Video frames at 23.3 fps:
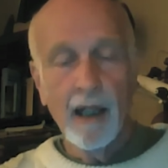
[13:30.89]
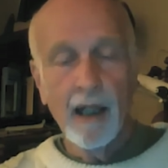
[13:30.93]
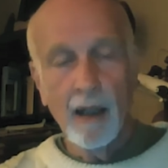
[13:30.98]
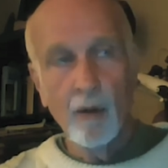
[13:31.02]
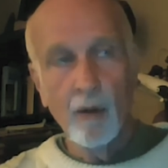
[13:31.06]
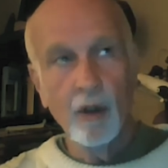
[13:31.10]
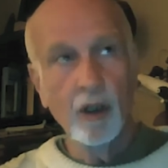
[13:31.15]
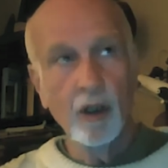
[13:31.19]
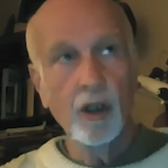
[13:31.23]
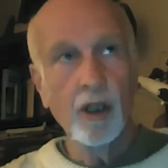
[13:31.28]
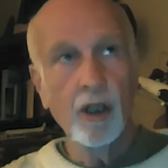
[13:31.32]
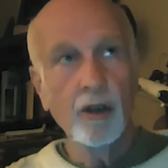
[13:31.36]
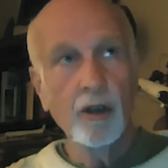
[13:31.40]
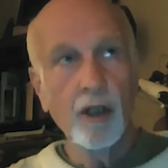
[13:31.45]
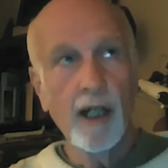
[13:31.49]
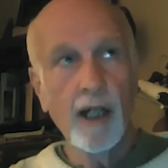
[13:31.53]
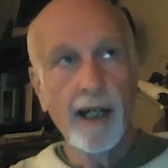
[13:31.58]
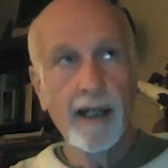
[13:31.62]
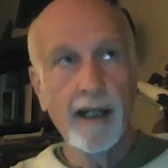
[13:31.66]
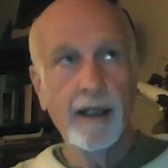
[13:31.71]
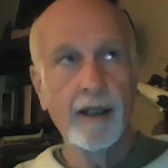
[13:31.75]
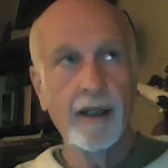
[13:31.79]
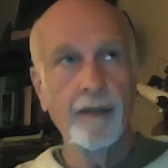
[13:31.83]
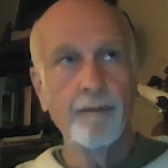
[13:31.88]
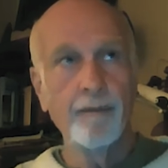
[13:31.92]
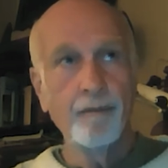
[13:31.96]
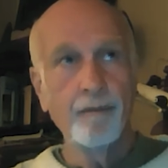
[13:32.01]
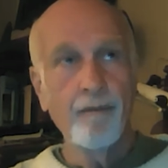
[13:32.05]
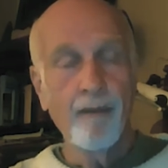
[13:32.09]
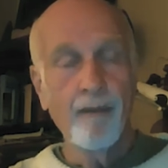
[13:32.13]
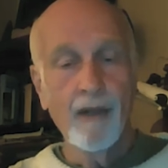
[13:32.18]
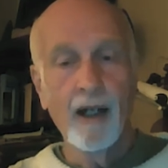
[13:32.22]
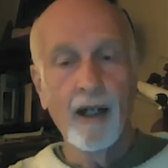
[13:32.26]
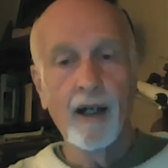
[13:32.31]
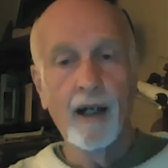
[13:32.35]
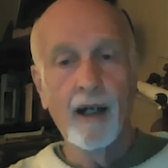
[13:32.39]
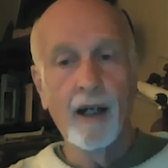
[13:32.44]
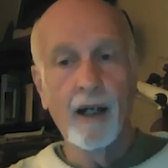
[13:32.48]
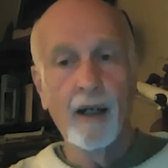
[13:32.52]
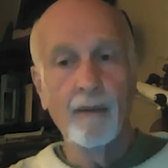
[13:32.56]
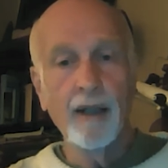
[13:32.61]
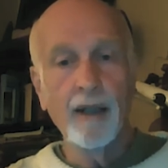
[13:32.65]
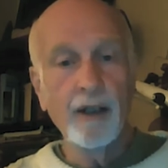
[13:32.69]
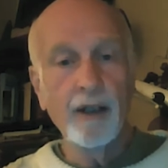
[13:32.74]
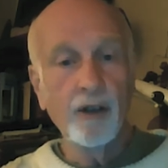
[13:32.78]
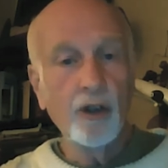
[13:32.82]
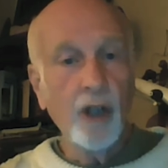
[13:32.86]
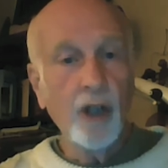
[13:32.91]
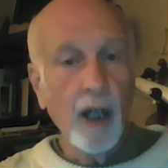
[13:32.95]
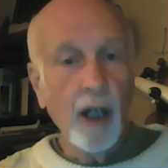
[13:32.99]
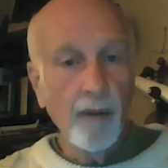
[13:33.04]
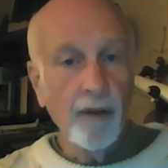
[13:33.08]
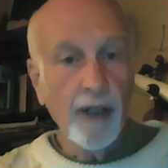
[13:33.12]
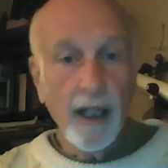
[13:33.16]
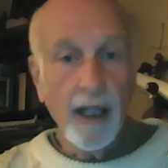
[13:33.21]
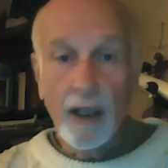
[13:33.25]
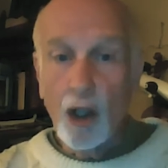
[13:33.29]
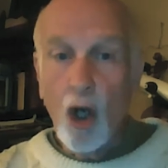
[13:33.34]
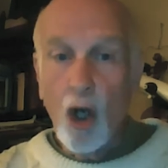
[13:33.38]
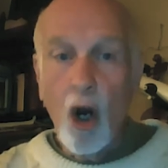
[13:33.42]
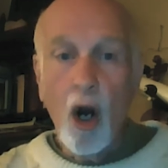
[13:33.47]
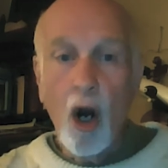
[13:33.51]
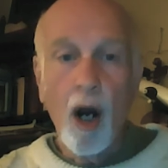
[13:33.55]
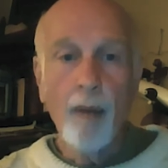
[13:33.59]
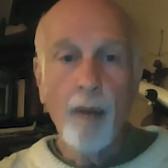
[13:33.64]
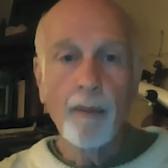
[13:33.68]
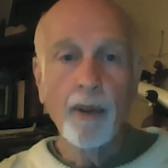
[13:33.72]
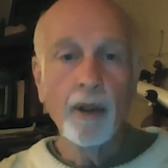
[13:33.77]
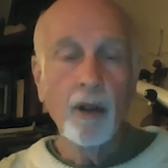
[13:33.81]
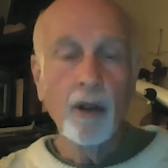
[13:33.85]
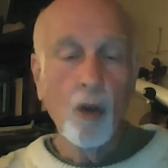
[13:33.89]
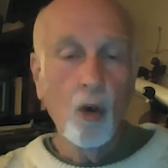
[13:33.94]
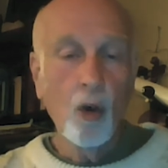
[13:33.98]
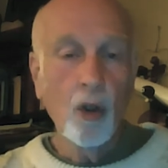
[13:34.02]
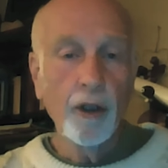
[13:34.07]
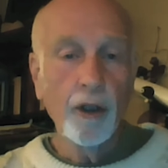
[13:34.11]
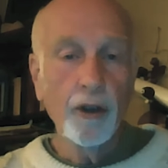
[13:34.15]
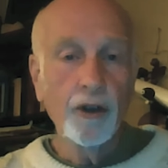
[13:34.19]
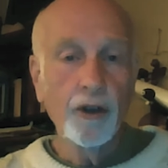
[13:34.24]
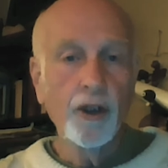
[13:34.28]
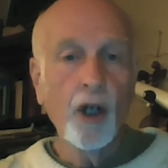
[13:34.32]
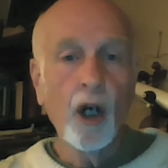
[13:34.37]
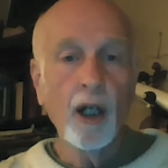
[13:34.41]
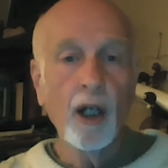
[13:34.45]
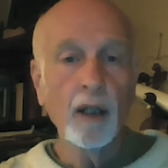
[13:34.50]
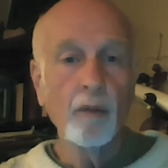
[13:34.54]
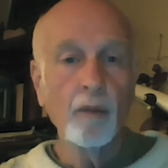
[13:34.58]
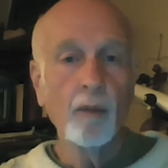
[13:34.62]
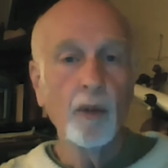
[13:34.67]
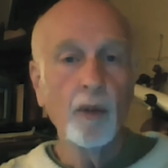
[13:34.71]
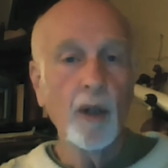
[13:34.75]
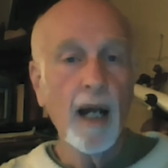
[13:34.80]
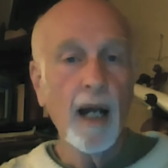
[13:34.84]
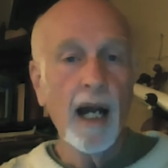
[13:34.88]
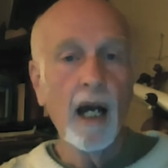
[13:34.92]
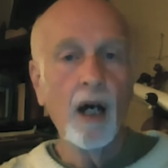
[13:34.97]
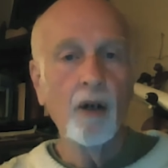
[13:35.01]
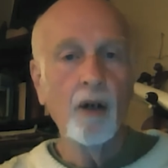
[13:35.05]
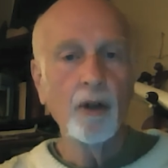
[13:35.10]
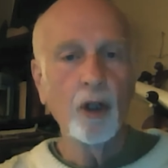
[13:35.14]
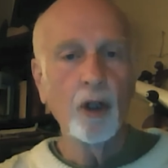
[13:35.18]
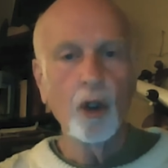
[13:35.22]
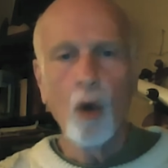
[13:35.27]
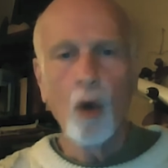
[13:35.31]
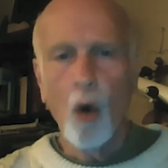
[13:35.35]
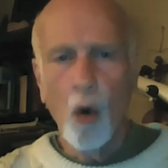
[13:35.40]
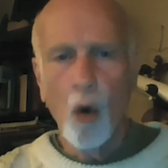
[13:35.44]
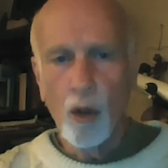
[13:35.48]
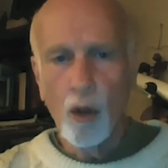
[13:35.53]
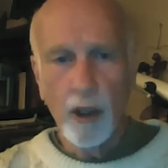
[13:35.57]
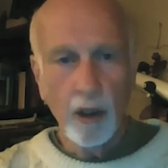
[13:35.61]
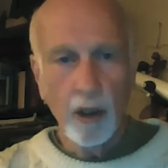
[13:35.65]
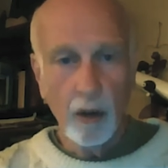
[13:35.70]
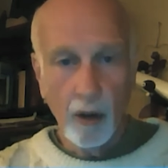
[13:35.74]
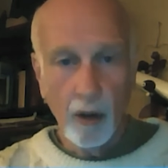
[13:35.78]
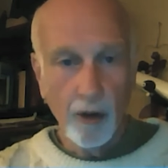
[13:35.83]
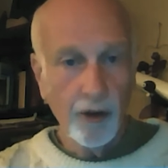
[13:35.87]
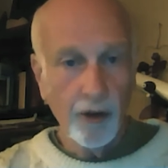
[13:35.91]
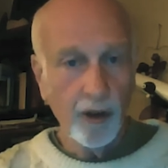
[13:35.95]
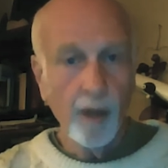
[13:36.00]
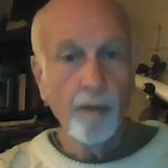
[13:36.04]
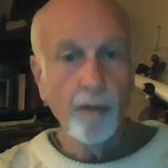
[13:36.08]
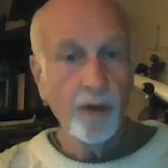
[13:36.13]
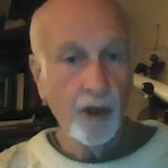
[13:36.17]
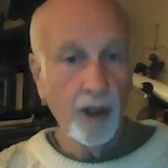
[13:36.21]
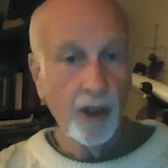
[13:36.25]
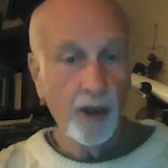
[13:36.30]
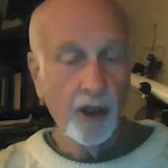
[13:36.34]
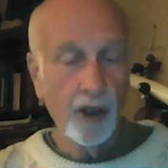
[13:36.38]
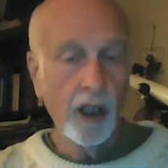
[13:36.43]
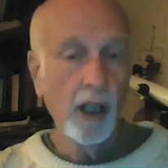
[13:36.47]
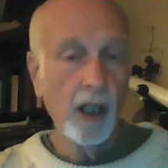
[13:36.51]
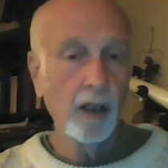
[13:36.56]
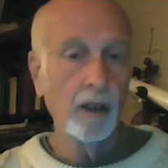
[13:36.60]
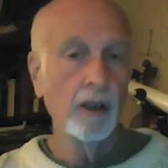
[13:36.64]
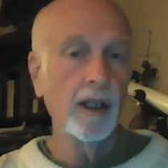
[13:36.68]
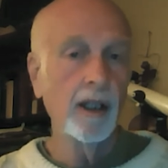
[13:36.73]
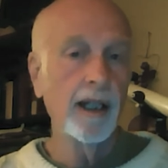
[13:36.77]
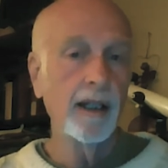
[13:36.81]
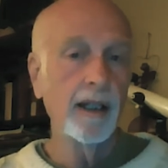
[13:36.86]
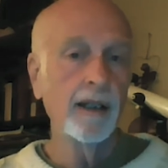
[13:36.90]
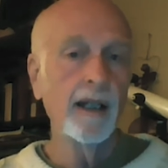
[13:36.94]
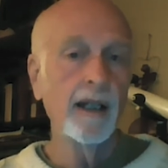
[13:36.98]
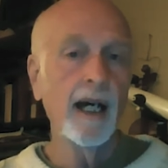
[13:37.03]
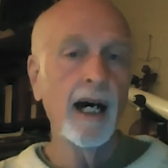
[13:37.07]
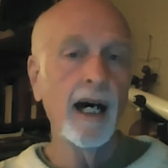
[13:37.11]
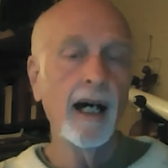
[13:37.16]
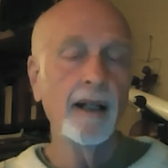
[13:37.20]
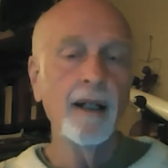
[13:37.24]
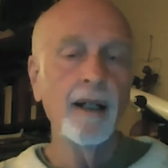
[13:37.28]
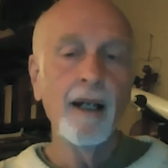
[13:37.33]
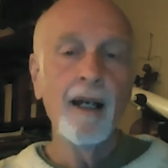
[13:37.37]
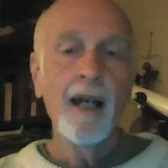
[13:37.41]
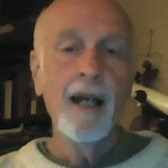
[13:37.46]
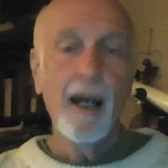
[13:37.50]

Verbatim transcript: It will look like uh, it's covered in copper or dark brown or ochre or some such color like that.